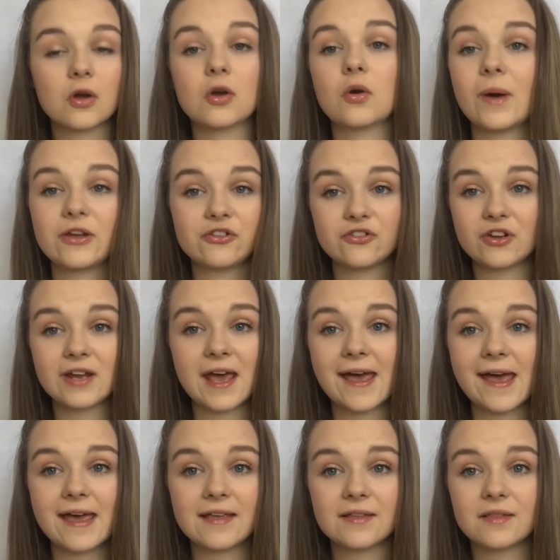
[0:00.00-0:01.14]

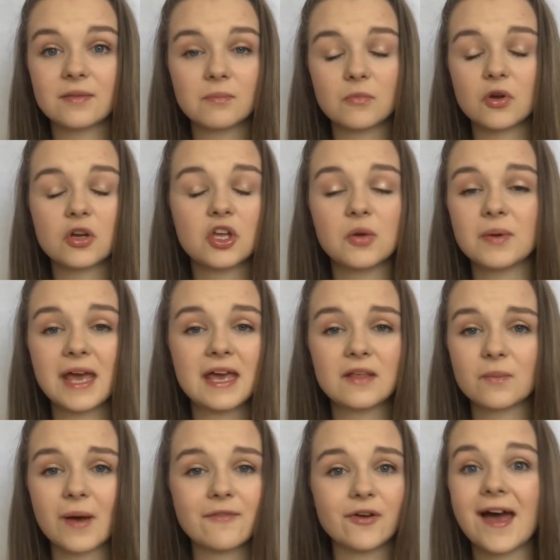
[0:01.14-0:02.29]
questionnaires, Q&As,
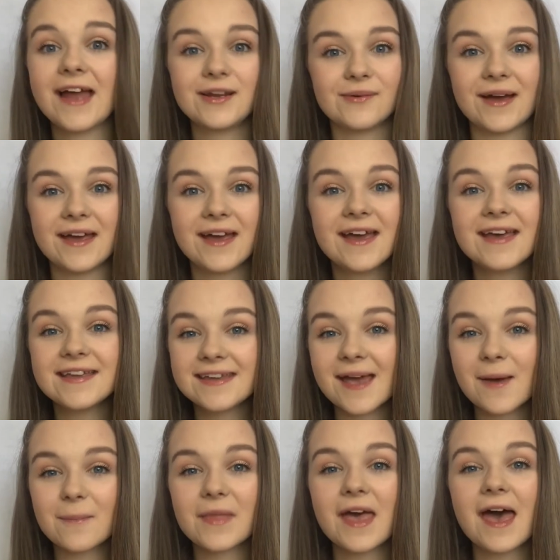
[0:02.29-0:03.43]
whatever. Anyway, yep.